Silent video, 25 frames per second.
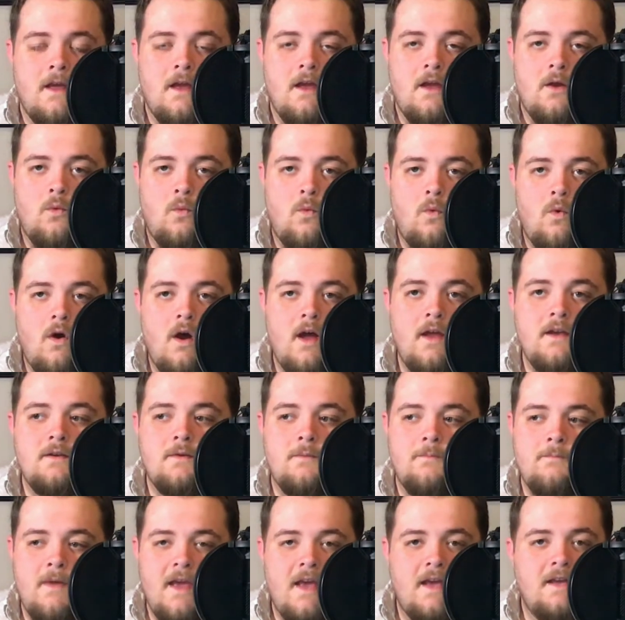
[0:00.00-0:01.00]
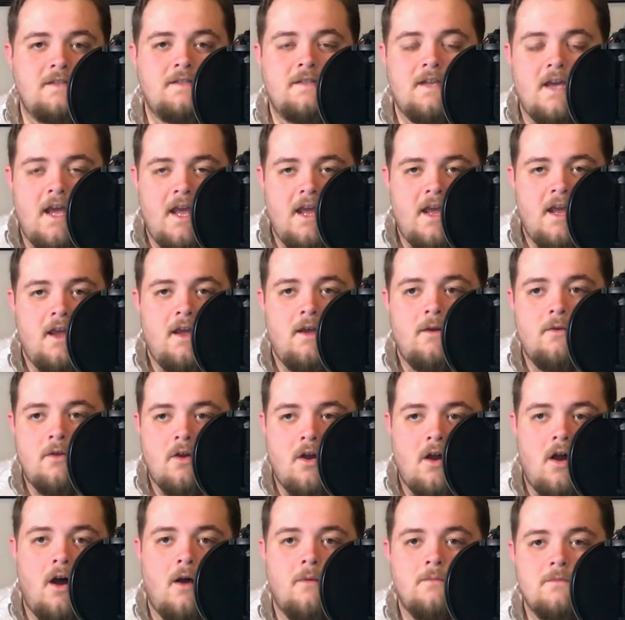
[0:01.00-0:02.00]
What makes a
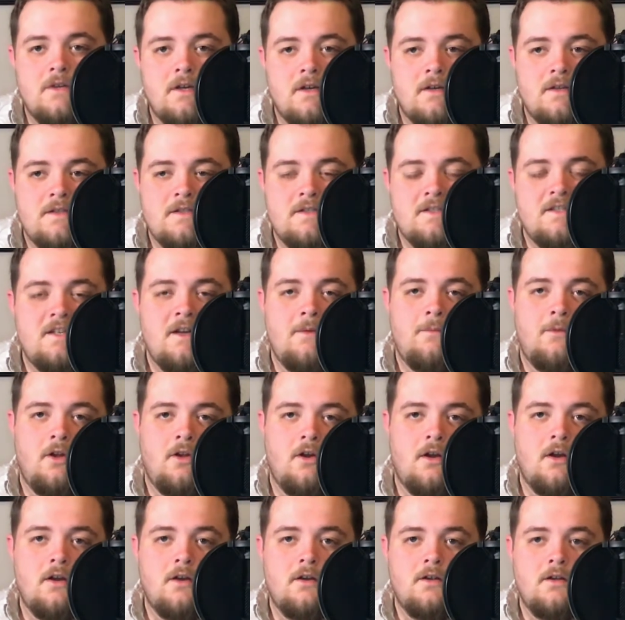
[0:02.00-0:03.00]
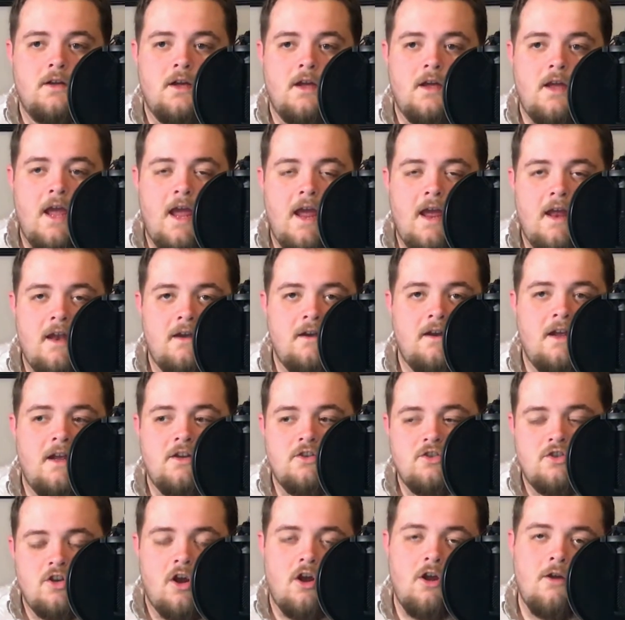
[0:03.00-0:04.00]
comp similar and in
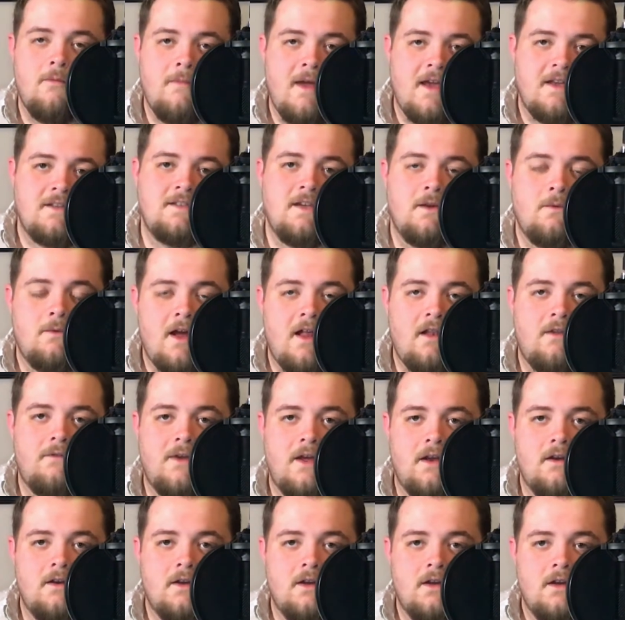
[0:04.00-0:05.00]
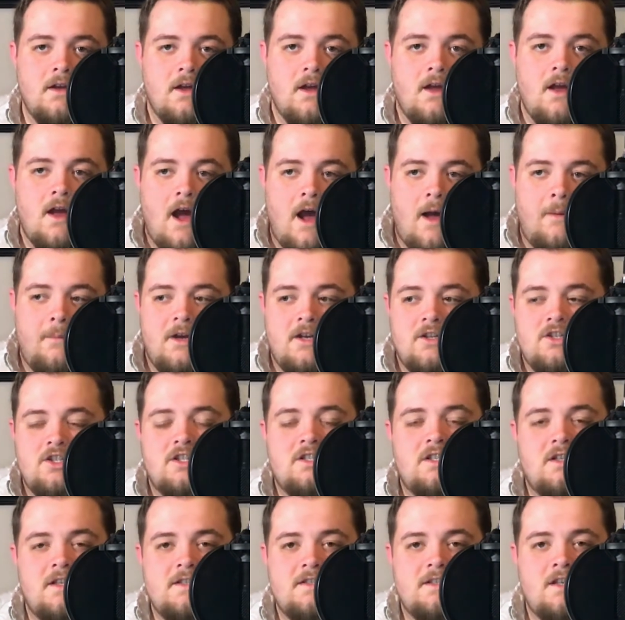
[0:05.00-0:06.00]
turn makes it relevant? I'm going to
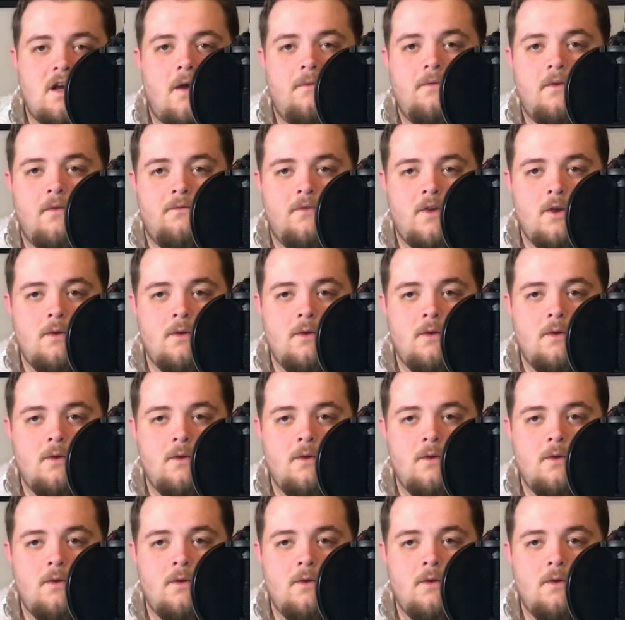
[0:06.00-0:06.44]
just list off a few